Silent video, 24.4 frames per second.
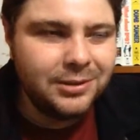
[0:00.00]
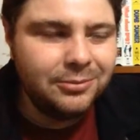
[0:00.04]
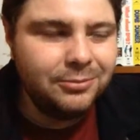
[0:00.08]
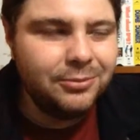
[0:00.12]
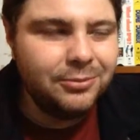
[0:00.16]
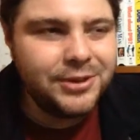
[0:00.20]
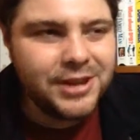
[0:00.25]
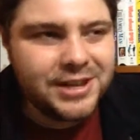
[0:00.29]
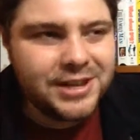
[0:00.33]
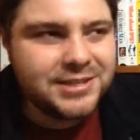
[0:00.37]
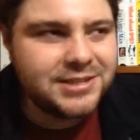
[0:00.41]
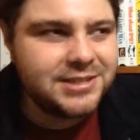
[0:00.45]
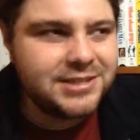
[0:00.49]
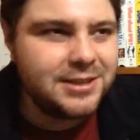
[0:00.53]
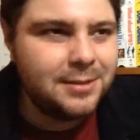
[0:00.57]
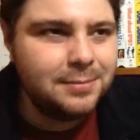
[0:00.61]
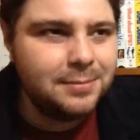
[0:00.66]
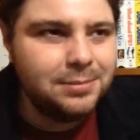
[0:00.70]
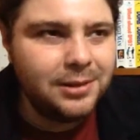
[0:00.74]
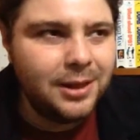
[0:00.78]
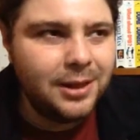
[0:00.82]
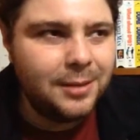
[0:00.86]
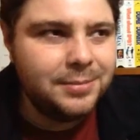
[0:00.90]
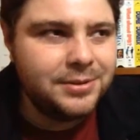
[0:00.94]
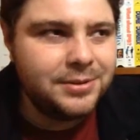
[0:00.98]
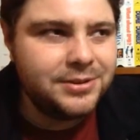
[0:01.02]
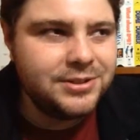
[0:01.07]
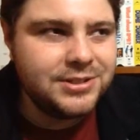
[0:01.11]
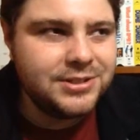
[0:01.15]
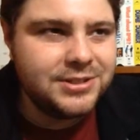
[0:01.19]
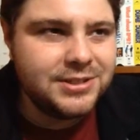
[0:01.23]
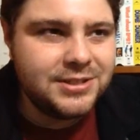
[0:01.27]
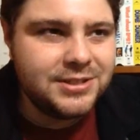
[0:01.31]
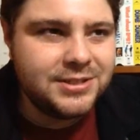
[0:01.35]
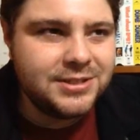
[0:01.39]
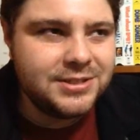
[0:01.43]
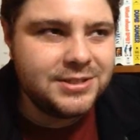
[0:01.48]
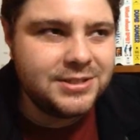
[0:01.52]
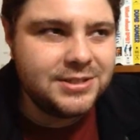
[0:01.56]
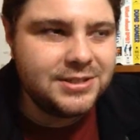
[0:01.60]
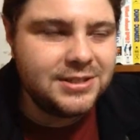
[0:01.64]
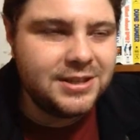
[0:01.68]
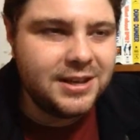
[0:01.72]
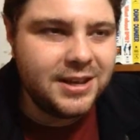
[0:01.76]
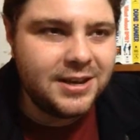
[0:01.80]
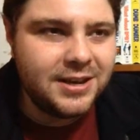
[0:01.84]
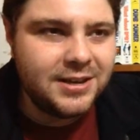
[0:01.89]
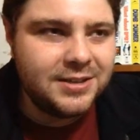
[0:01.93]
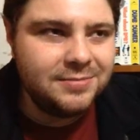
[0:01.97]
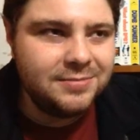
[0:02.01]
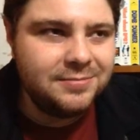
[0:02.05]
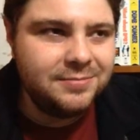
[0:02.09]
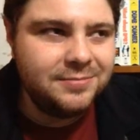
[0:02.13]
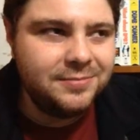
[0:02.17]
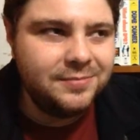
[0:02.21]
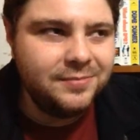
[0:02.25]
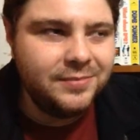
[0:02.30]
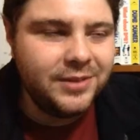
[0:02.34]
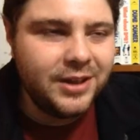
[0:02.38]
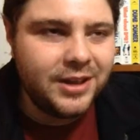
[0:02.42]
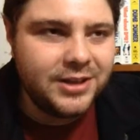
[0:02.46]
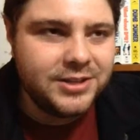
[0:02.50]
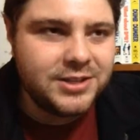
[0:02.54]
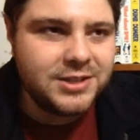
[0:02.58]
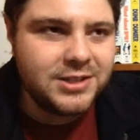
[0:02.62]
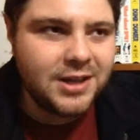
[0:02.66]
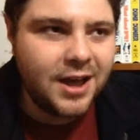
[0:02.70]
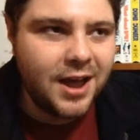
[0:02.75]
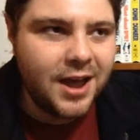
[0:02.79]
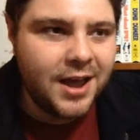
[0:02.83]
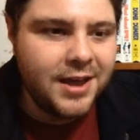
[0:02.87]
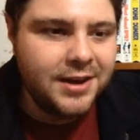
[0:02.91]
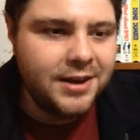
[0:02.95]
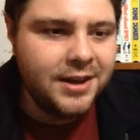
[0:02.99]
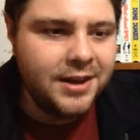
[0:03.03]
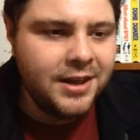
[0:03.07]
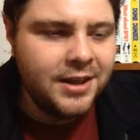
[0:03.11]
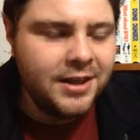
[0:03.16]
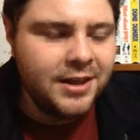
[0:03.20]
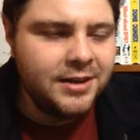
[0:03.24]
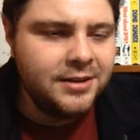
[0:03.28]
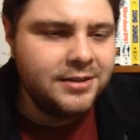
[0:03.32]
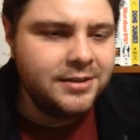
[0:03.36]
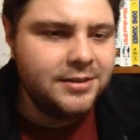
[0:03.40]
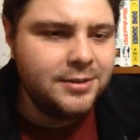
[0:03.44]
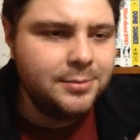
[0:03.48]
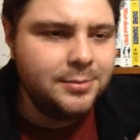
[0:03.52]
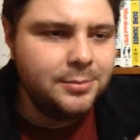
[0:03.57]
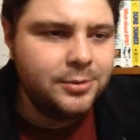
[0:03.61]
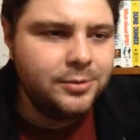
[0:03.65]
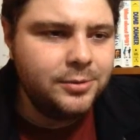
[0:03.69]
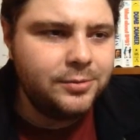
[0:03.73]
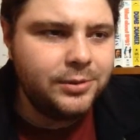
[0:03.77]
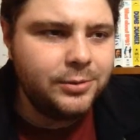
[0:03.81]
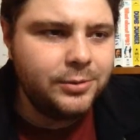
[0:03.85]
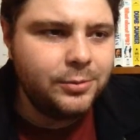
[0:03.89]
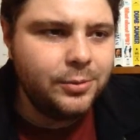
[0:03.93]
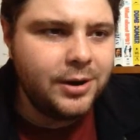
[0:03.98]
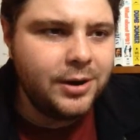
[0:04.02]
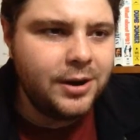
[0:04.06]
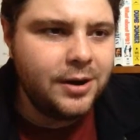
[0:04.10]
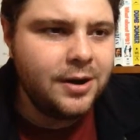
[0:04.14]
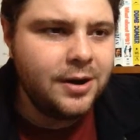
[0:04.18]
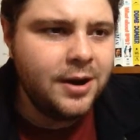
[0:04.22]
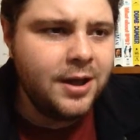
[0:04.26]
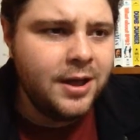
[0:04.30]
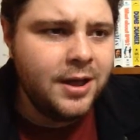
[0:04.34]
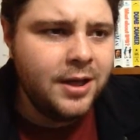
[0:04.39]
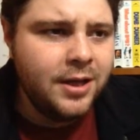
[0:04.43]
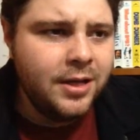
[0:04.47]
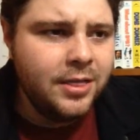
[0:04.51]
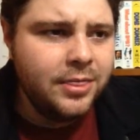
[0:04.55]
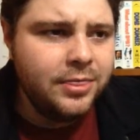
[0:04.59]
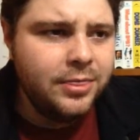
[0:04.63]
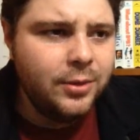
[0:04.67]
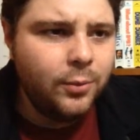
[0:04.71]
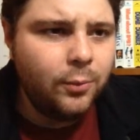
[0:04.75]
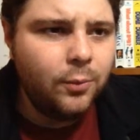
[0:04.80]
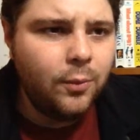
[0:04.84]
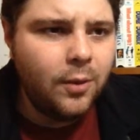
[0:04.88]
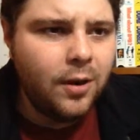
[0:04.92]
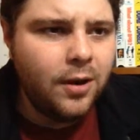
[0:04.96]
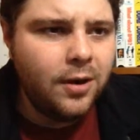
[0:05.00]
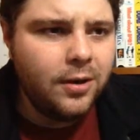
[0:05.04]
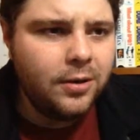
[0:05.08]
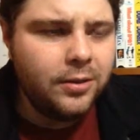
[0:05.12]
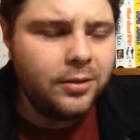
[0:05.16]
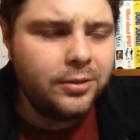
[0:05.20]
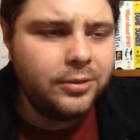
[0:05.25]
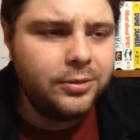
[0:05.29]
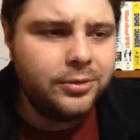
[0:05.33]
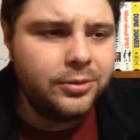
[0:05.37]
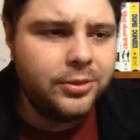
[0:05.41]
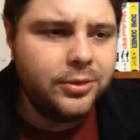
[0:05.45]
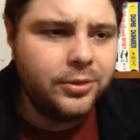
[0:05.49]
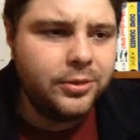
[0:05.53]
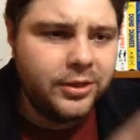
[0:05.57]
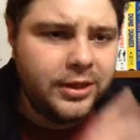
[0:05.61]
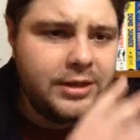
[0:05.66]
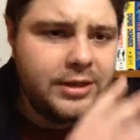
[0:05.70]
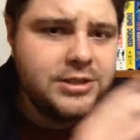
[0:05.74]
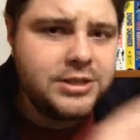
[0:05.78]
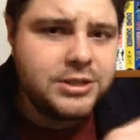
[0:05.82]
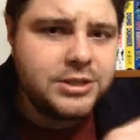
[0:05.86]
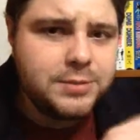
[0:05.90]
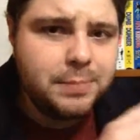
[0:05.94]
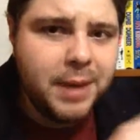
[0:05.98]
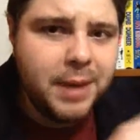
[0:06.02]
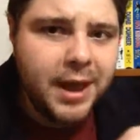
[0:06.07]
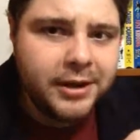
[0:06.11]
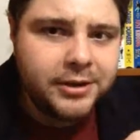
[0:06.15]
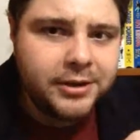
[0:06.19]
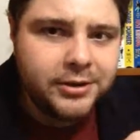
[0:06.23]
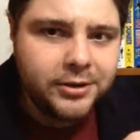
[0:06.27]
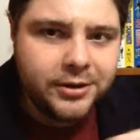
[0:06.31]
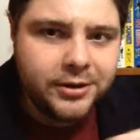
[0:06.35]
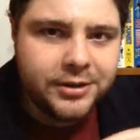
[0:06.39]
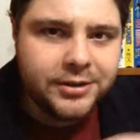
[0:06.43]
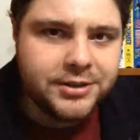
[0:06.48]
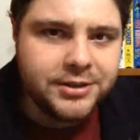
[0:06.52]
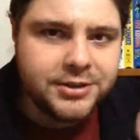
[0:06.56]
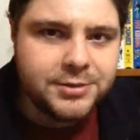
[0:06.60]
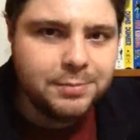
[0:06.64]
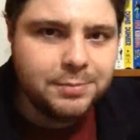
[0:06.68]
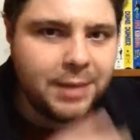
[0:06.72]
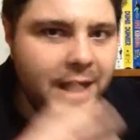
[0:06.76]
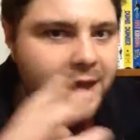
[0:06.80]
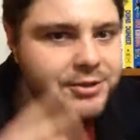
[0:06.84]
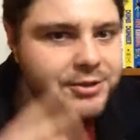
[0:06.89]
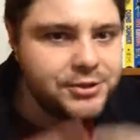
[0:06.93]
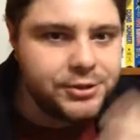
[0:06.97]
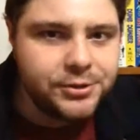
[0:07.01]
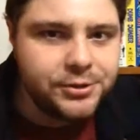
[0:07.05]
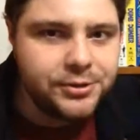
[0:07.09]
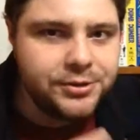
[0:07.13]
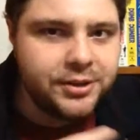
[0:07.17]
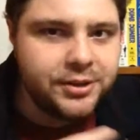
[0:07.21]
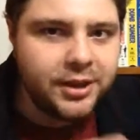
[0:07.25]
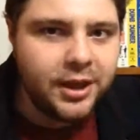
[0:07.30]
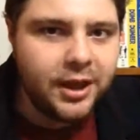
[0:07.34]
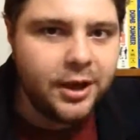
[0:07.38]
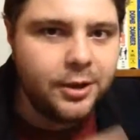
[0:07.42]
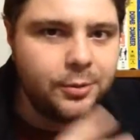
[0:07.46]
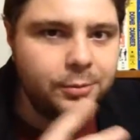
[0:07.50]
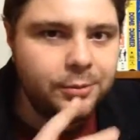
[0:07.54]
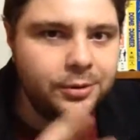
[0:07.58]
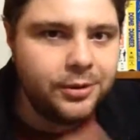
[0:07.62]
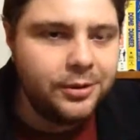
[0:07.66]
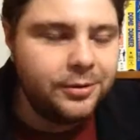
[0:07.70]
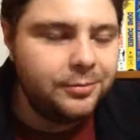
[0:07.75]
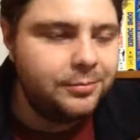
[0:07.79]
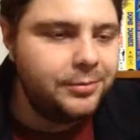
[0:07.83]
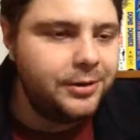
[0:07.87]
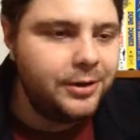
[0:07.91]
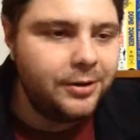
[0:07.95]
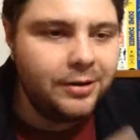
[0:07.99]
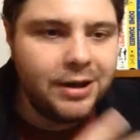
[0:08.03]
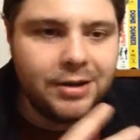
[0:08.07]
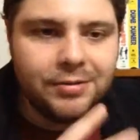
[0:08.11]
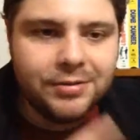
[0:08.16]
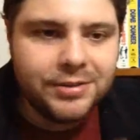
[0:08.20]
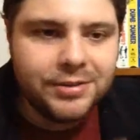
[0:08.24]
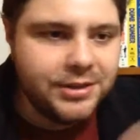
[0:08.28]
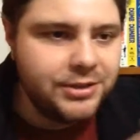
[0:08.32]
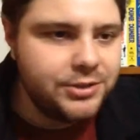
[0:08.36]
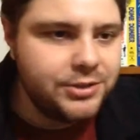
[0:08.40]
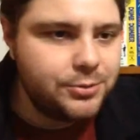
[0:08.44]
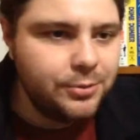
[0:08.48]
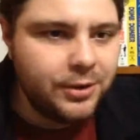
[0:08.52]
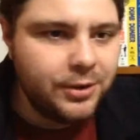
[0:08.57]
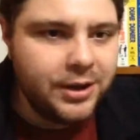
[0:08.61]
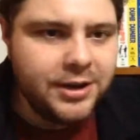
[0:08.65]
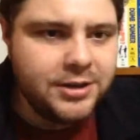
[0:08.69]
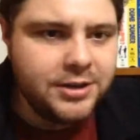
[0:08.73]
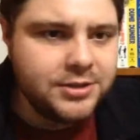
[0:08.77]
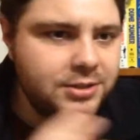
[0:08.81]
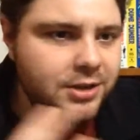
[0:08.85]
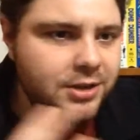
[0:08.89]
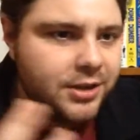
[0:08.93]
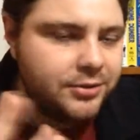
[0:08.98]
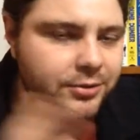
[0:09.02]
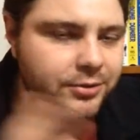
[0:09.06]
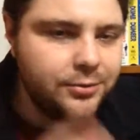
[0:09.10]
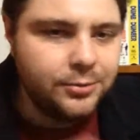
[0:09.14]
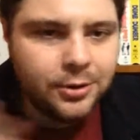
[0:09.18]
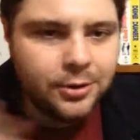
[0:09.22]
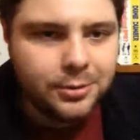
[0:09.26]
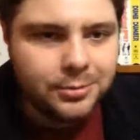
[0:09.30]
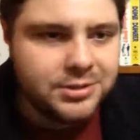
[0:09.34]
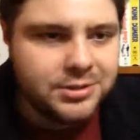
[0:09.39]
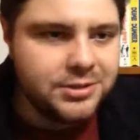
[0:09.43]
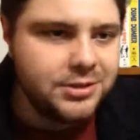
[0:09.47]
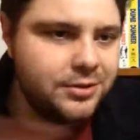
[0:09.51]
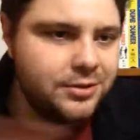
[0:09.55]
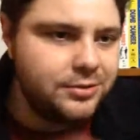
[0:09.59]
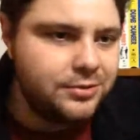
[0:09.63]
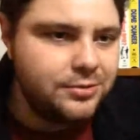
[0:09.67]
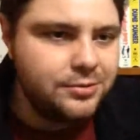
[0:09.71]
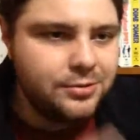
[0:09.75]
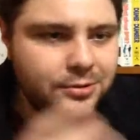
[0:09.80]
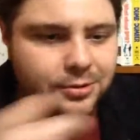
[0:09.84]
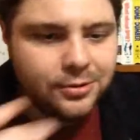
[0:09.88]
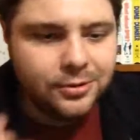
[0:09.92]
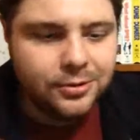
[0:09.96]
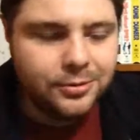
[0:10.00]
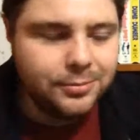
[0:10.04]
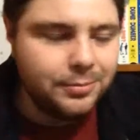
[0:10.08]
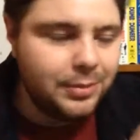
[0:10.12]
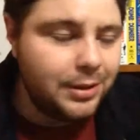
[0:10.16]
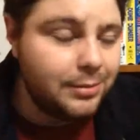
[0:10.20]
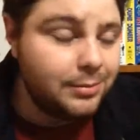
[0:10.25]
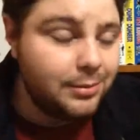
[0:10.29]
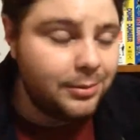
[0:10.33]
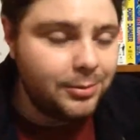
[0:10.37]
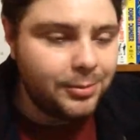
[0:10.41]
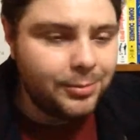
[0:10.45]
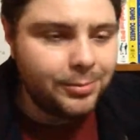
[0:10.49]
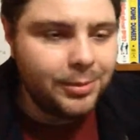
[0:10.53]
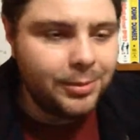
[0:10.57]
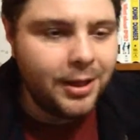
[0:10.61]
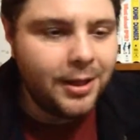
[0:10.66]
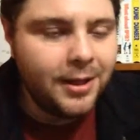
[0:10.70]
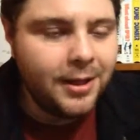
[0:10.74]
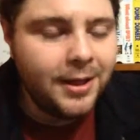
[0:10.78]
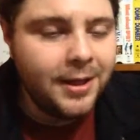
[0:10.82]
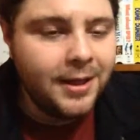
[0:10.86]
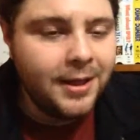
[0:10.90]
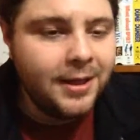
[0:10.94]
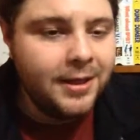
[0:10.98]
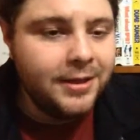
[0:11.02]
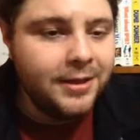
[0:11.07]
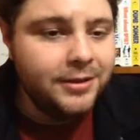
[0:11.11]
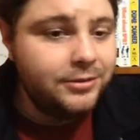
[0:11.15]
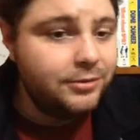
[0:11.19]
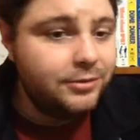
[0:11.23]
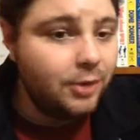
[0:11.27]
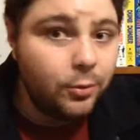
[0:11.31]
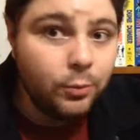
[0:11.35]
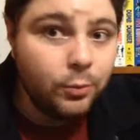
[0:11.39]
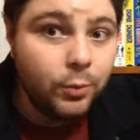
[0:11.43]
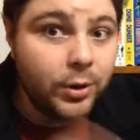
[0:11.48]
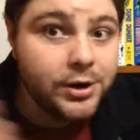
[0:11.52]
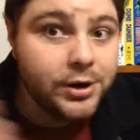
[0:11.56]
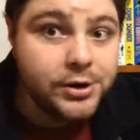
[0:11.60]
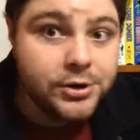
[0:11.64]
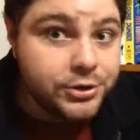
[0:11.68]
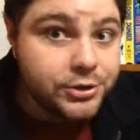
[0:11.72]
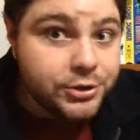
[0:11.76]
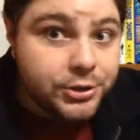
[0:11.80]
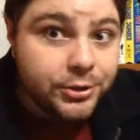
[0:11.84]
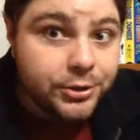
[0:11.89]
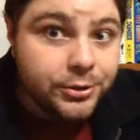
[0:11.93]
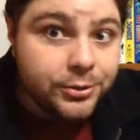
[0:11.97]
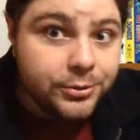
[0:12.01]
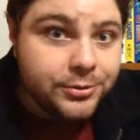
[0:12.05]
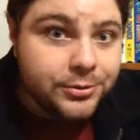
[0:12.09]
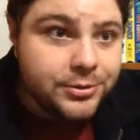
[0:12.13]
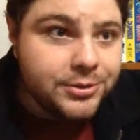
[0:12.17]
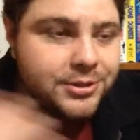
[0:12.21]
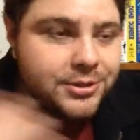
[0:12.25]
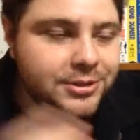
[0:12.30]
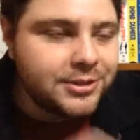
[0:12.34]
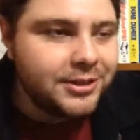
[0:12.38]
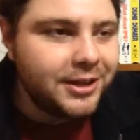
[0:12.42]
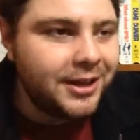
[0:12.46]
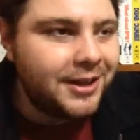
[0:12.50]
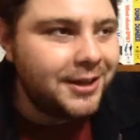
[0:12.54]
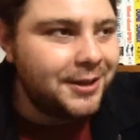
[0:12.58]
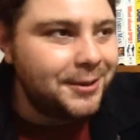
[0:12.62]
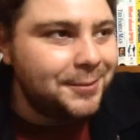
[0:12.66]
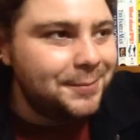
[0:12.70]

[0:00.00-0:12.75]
well, not subplot, but just this kind of aside to the movie where the inspector in this magical town where everything's great, it's not too warm, it's not too cold, blah blah blah blah. Don't wear your shoes.